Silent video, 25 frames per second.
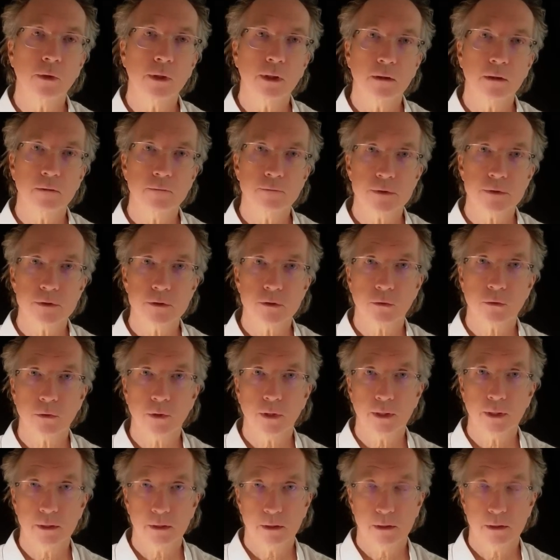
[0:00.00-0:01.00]

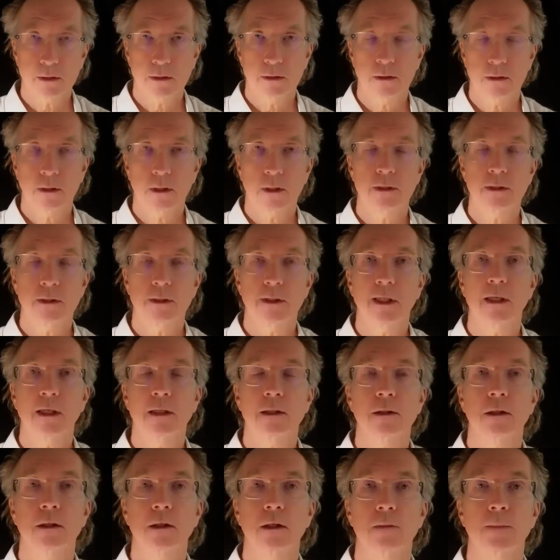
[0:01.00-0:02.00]
inventory on
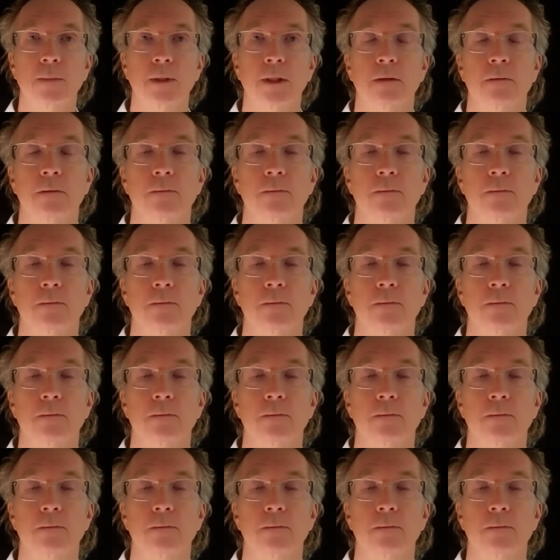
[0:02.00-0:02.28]
non-harming.